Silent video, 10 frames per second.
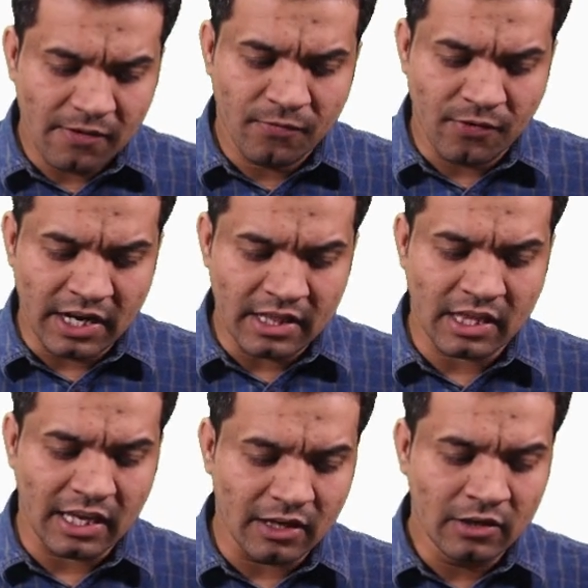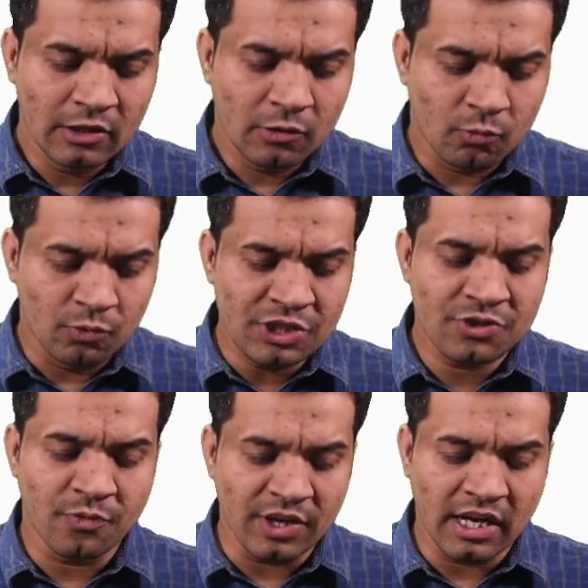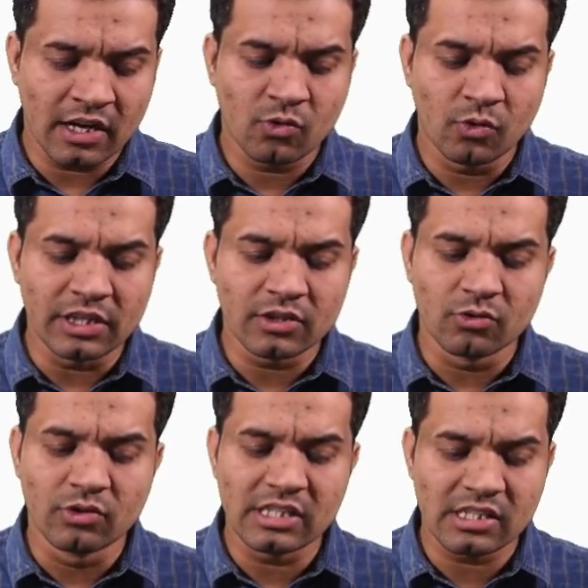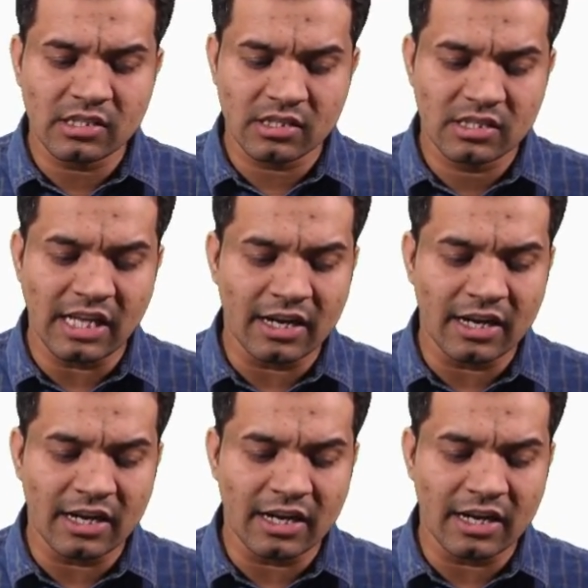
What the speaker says: everything which we are going to discuss,